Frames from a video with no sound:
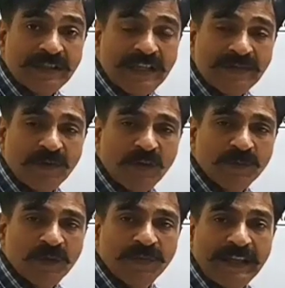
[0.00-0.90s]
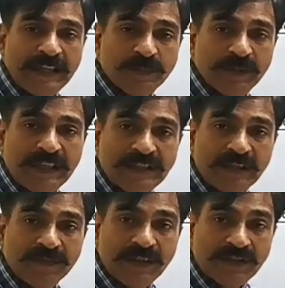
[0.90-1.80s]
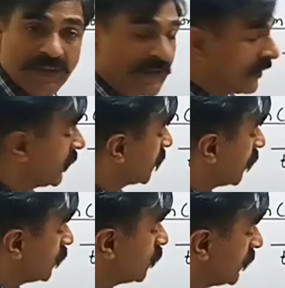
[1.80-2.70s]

transform of exponential function. Now you